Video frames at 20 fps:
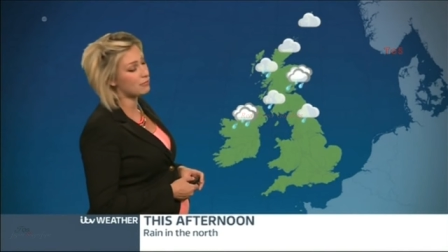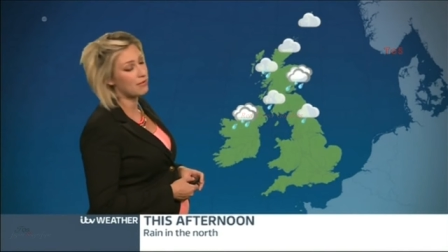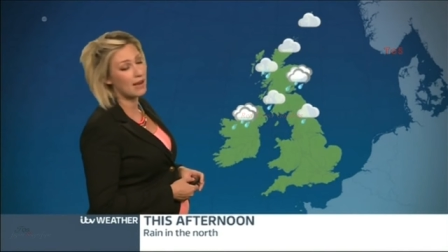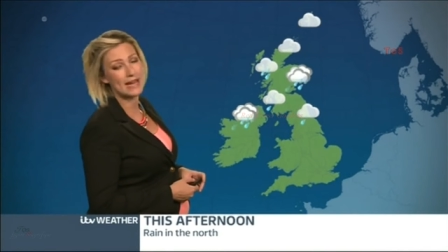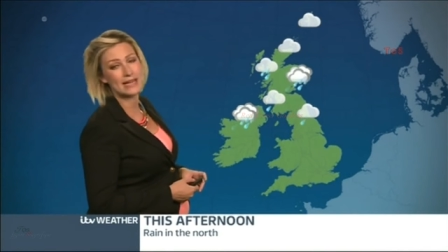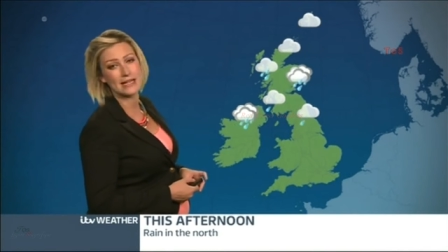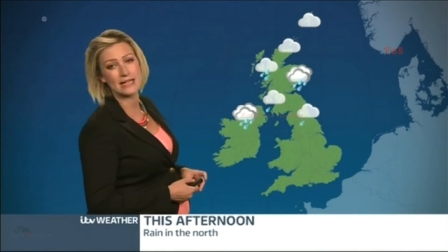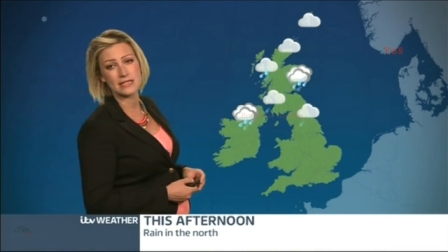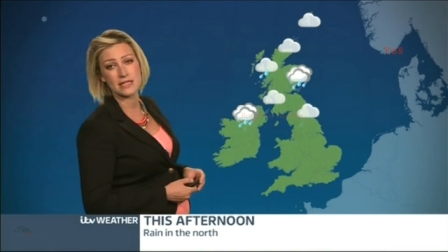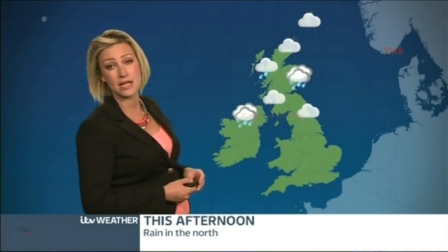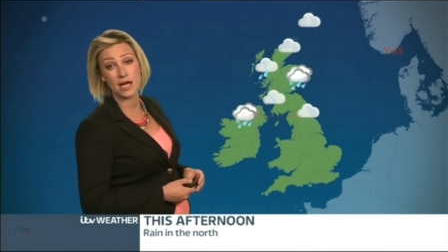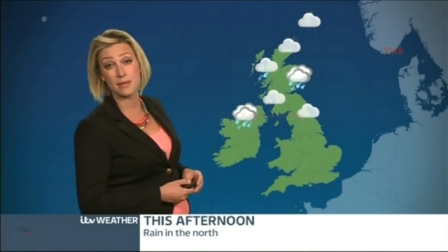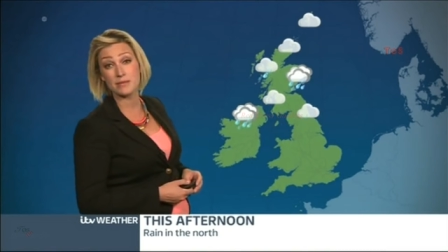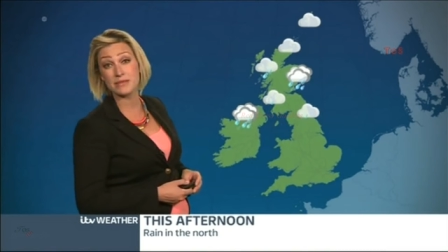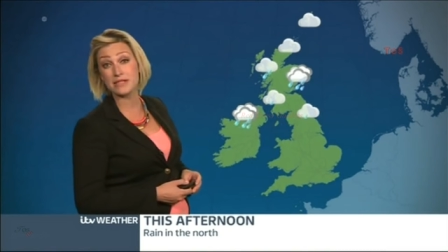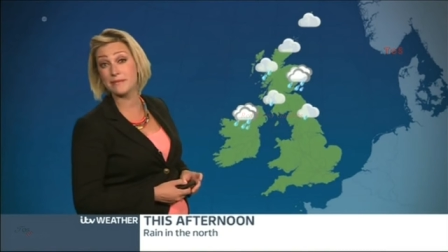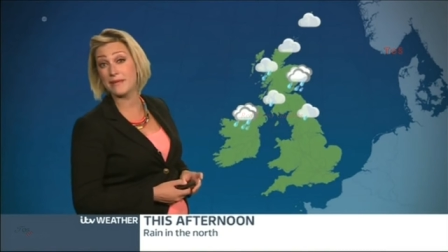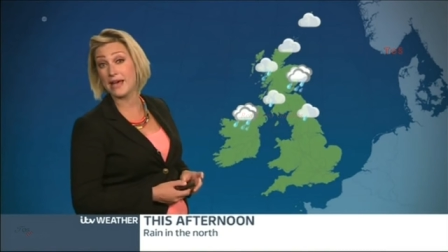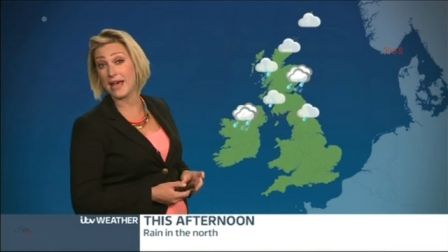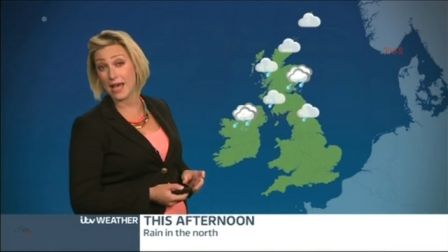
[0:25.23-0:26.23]
rain at
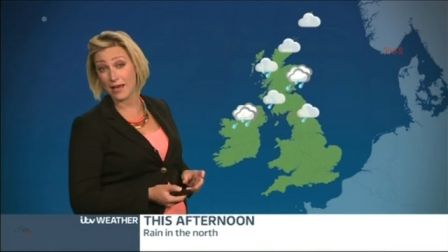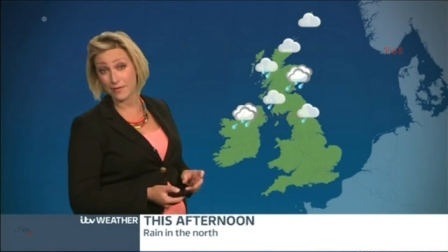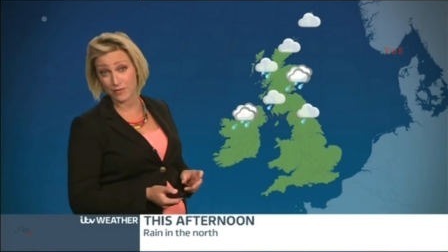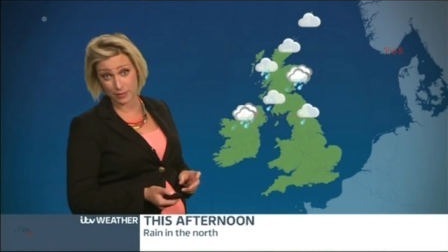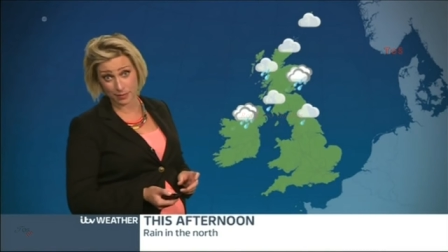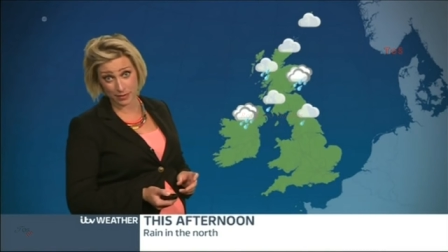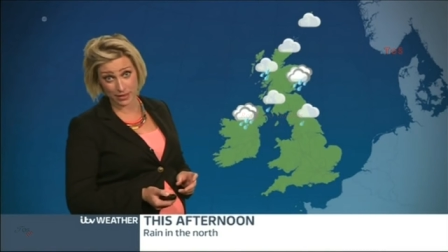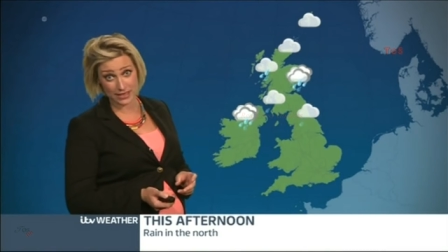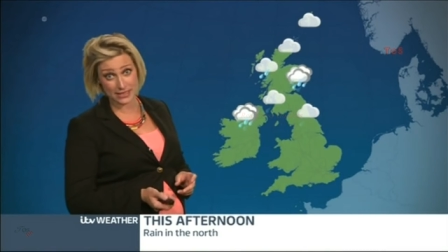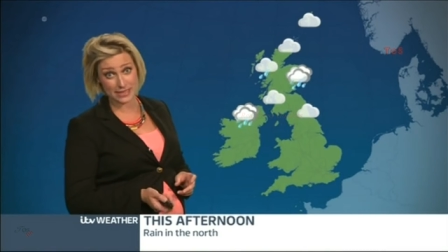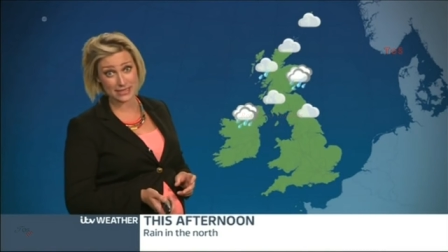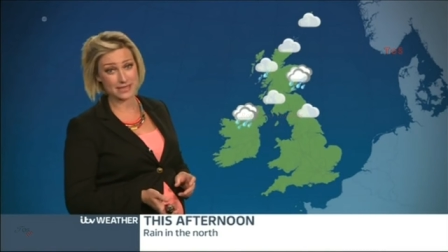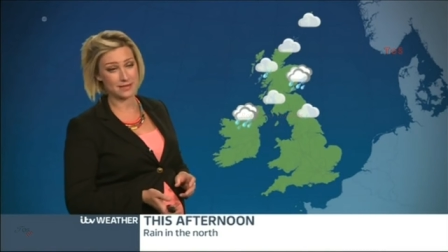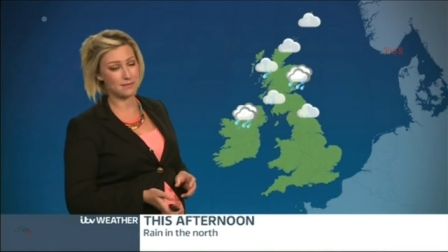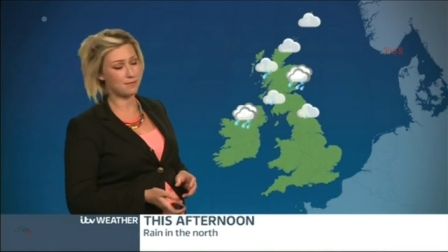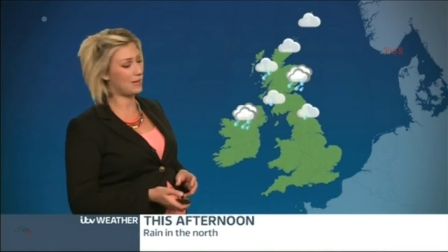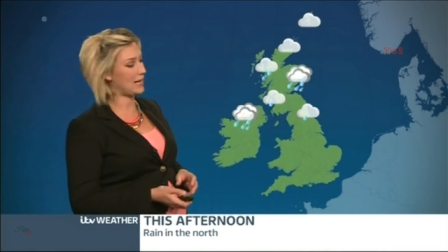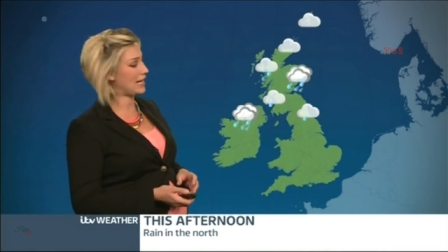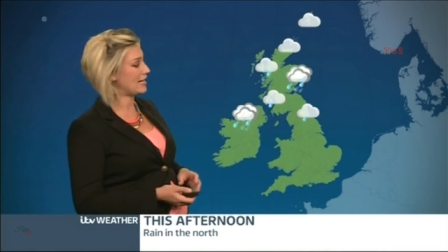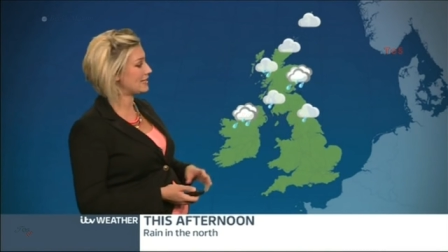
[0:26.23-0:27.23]
times, some heavy bursts
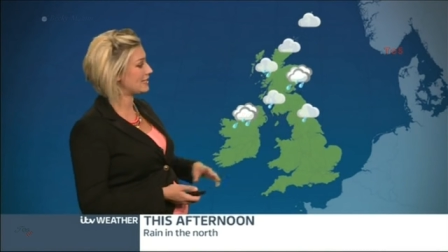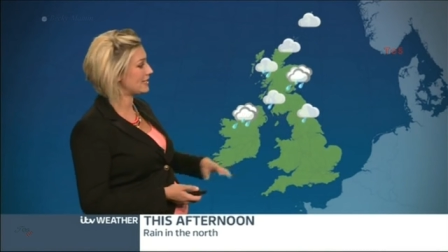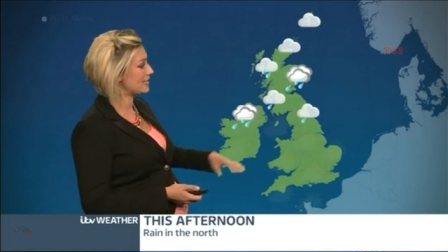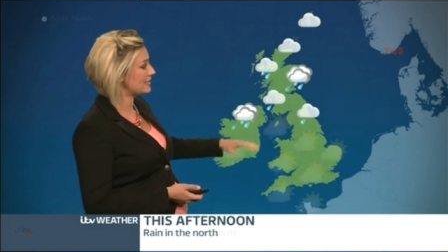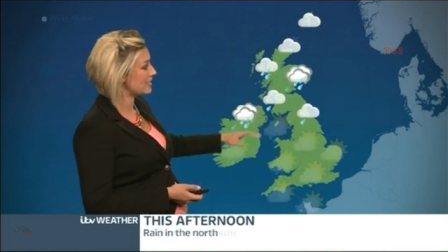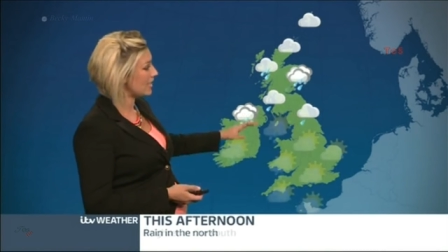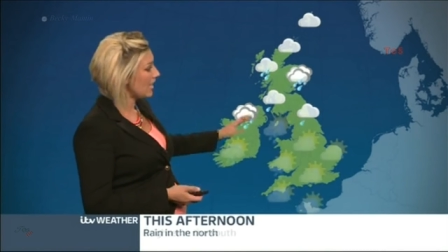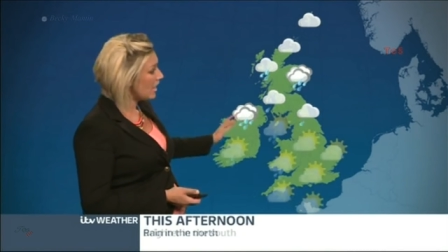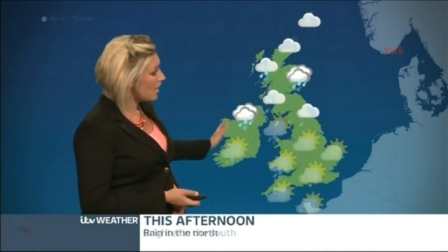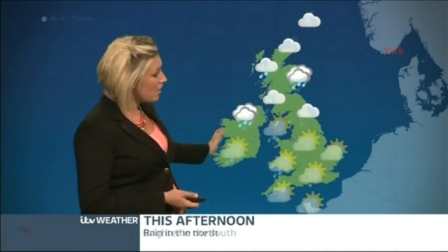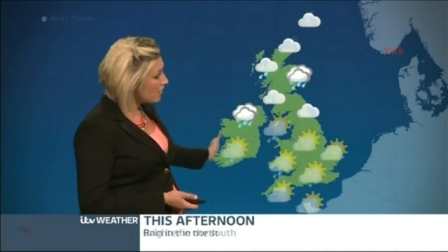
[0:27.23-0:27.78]
in places.